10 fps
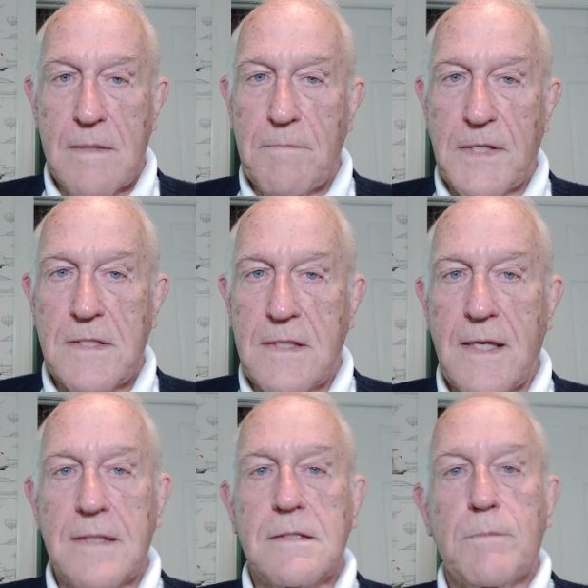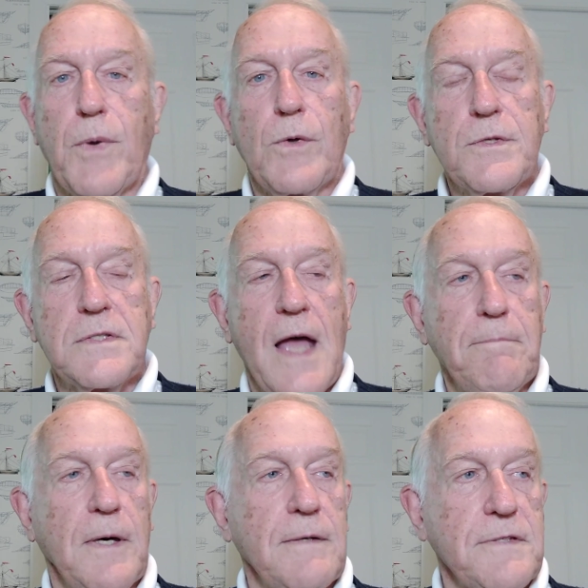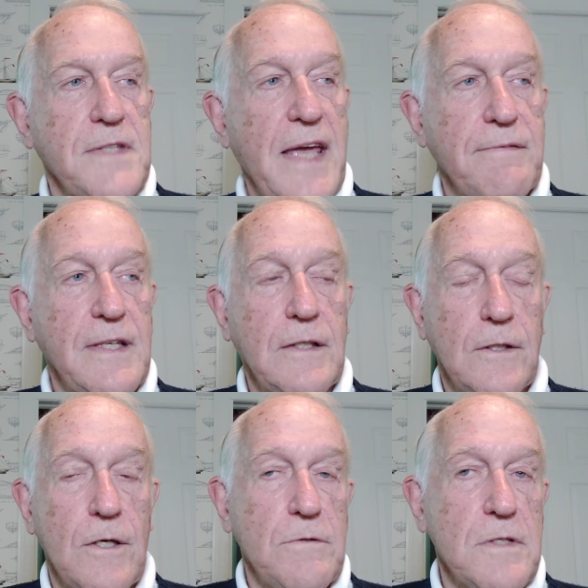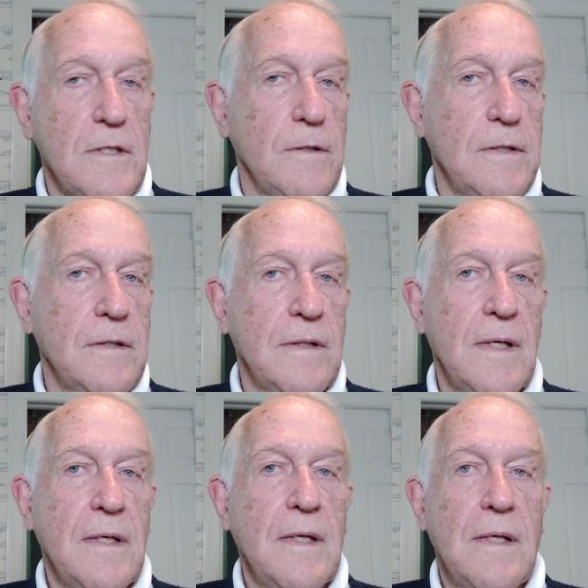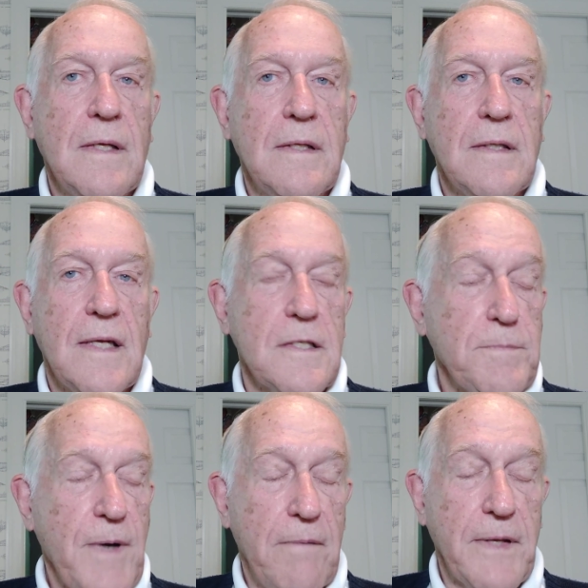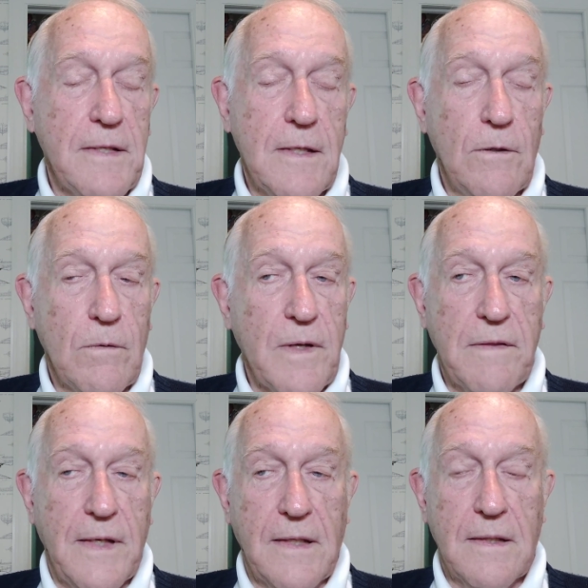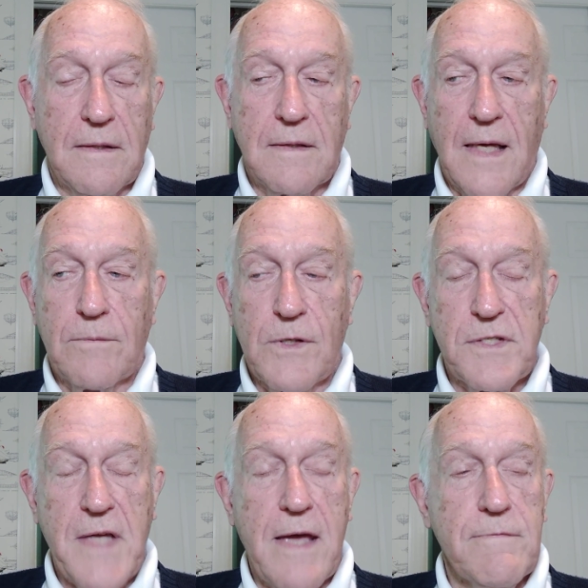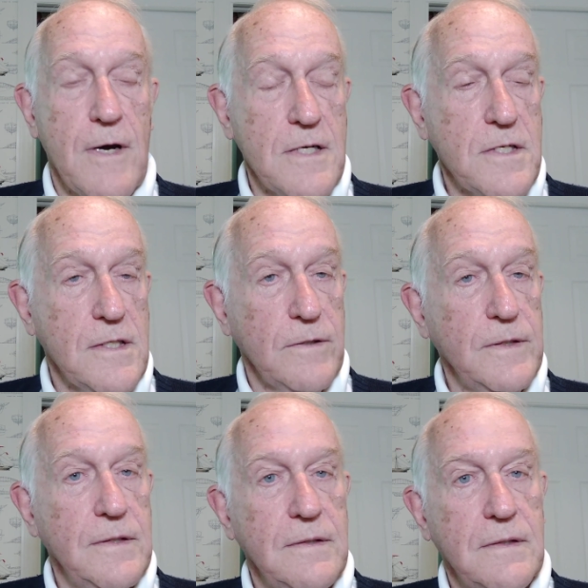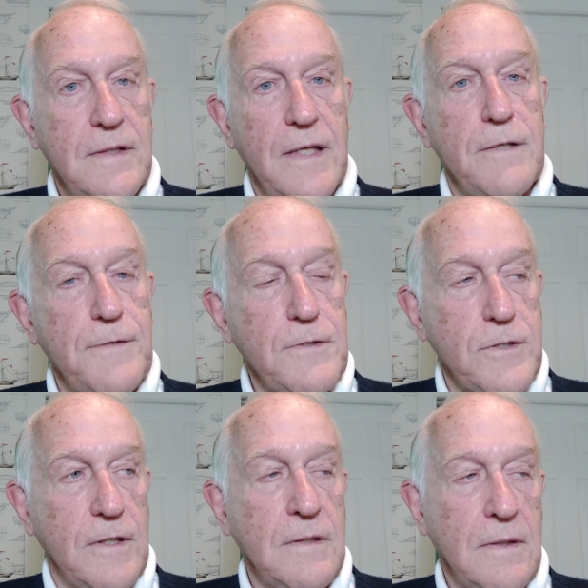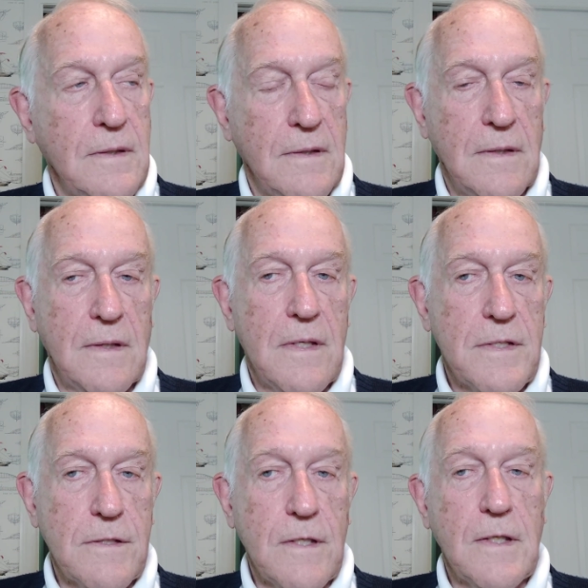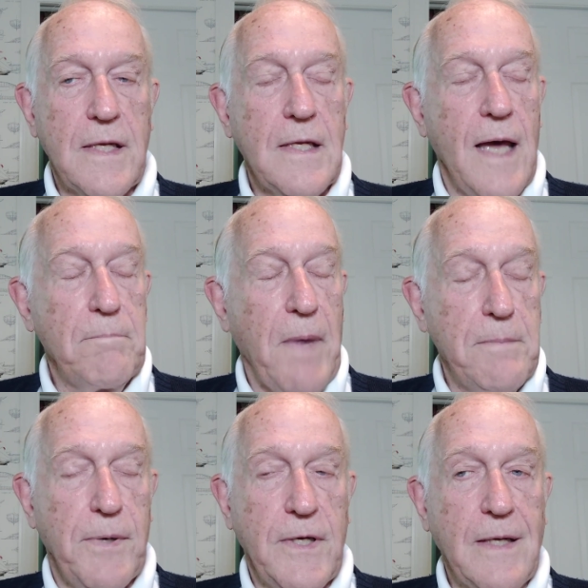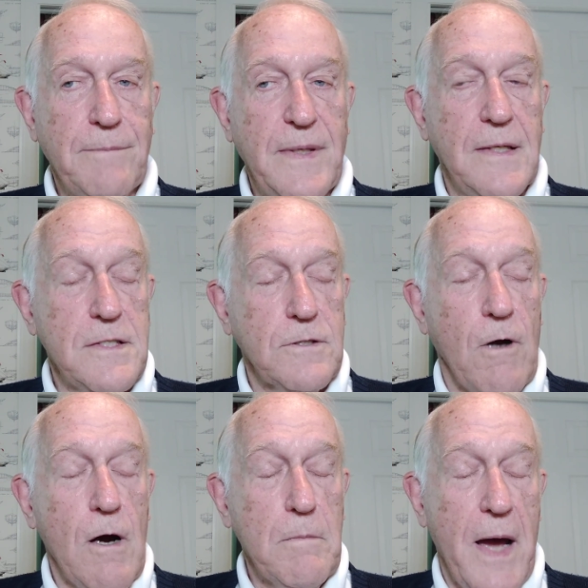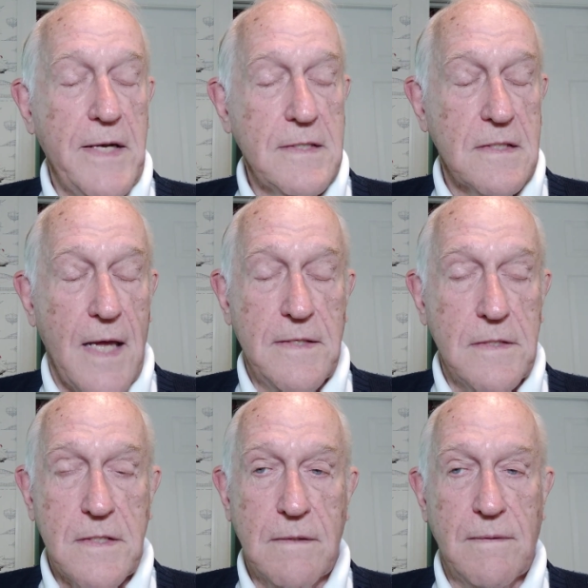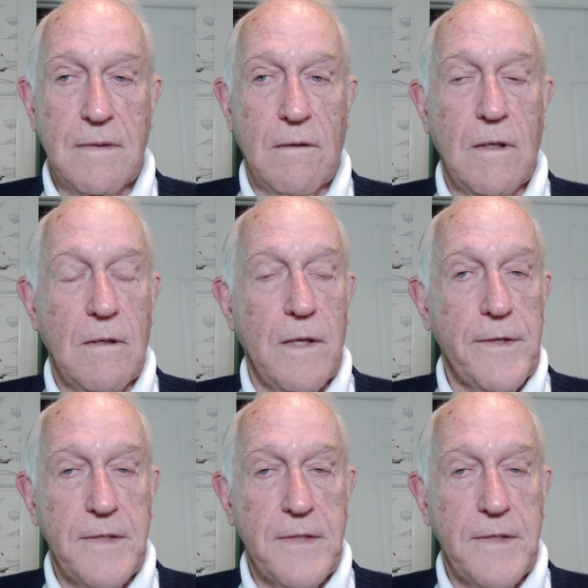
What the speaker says: But she takes the bold step of saving her own children. That is probably the only thing that will save our children in the future. Certainly not by putting them in a strong minus lens all the